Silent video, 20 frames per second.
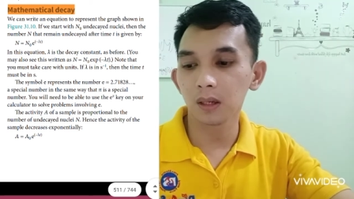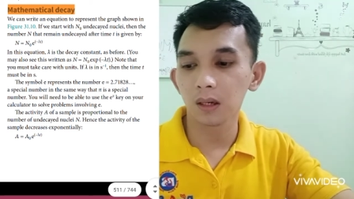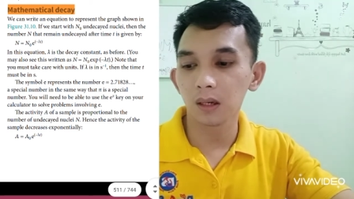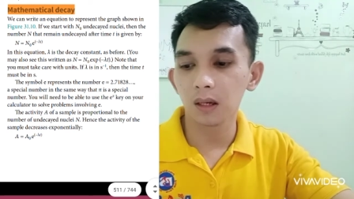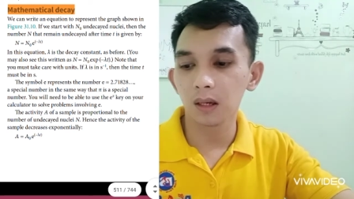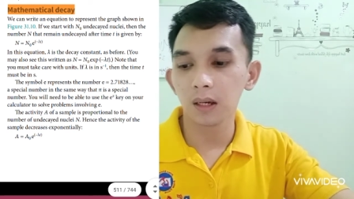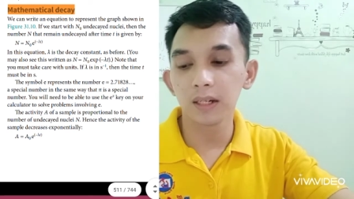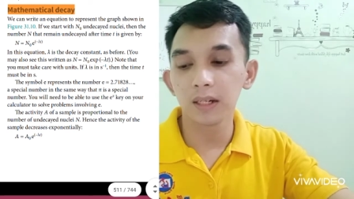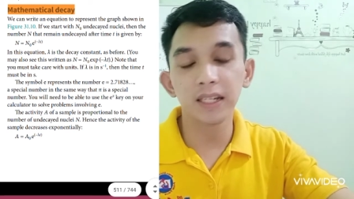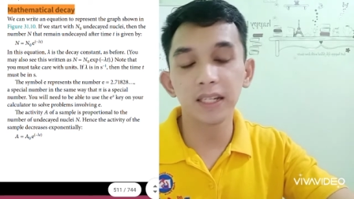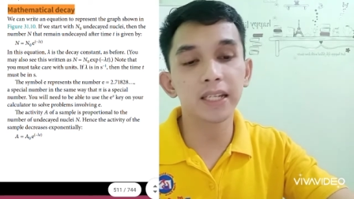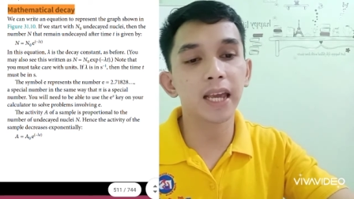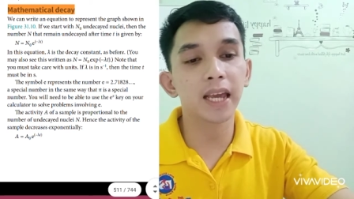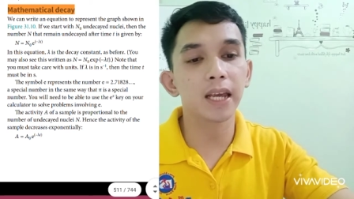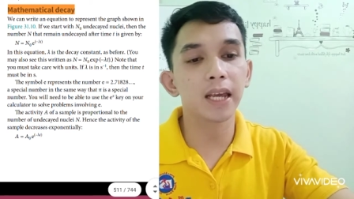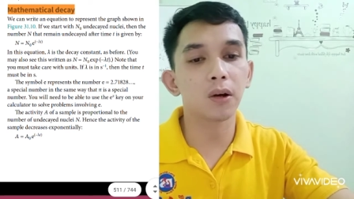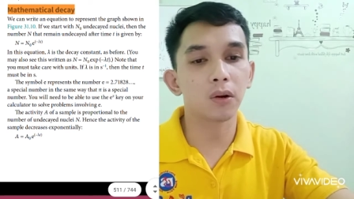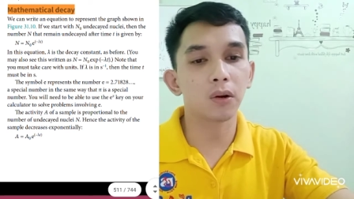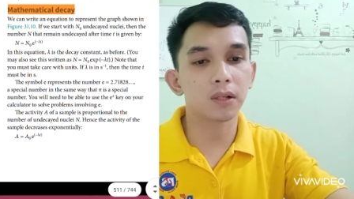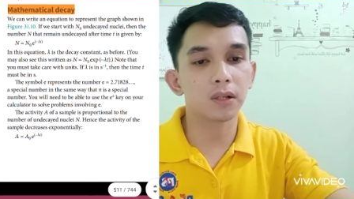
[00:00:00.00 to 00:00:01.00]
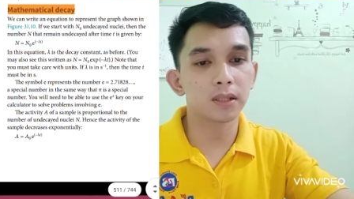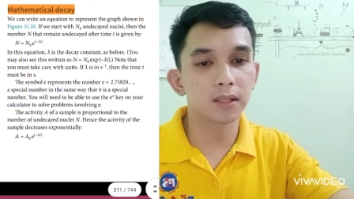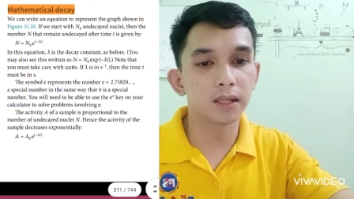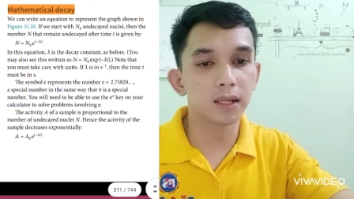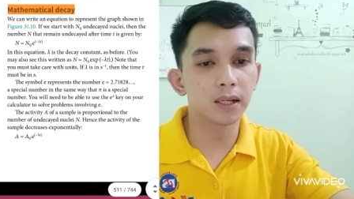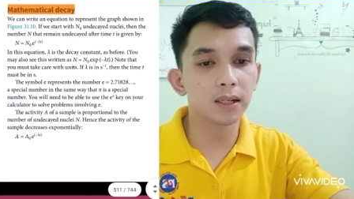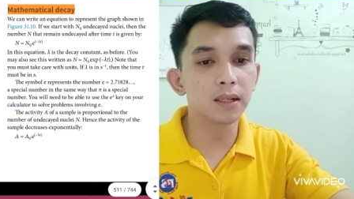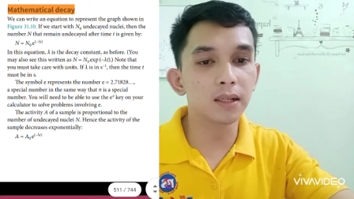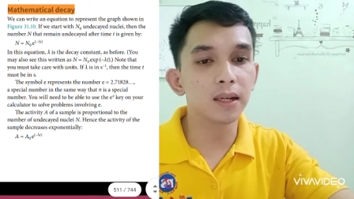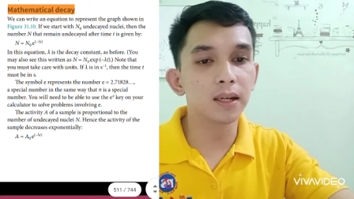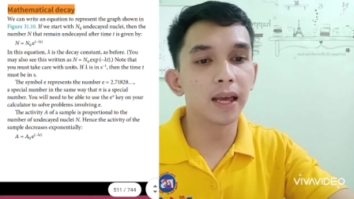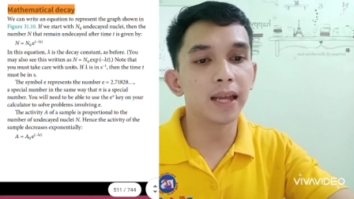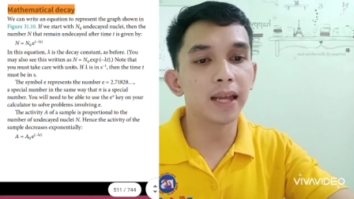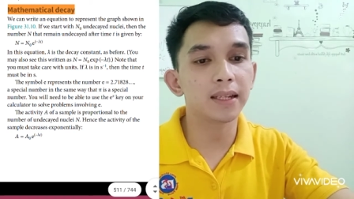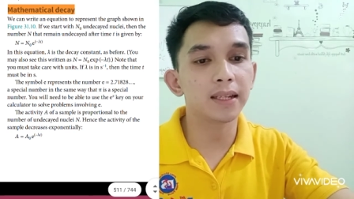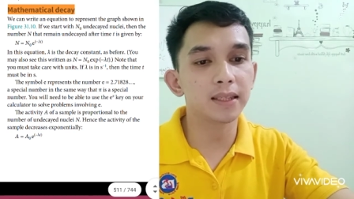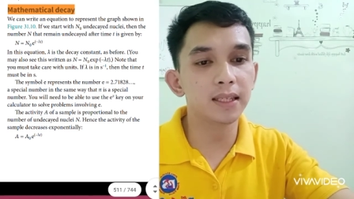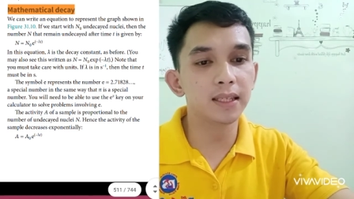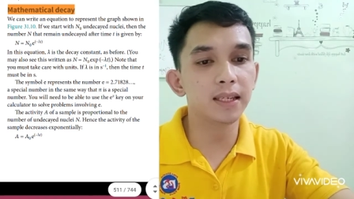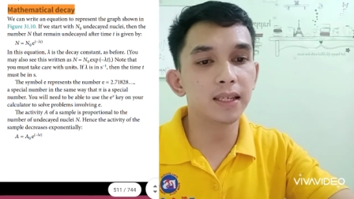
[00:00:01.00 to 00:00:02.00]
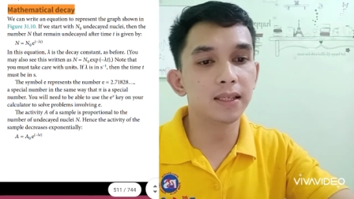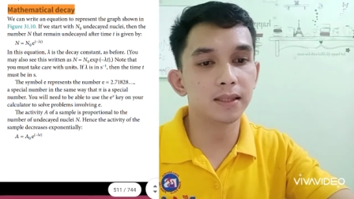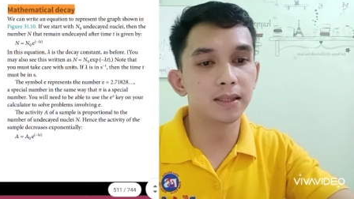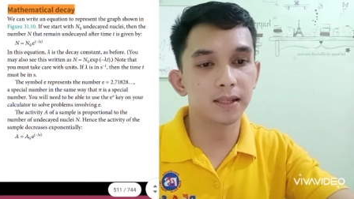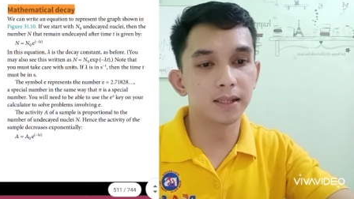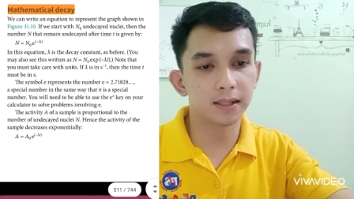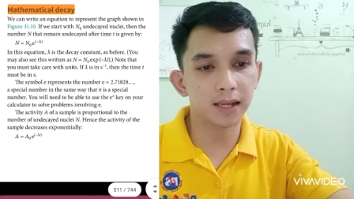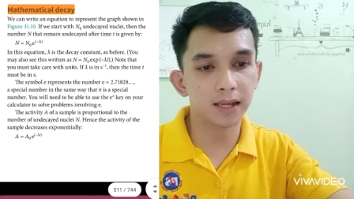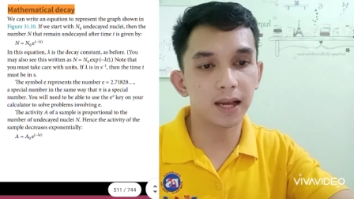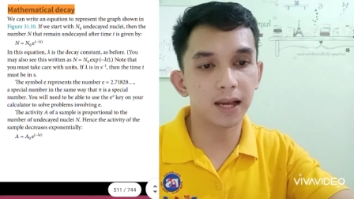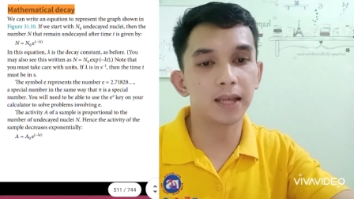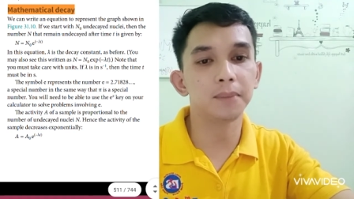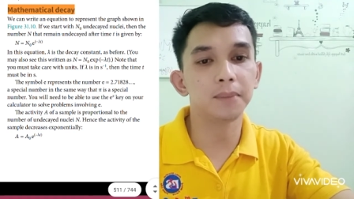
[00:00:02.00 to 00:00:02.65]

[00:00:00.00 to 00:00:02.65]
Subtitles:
decay constant, and T is the time.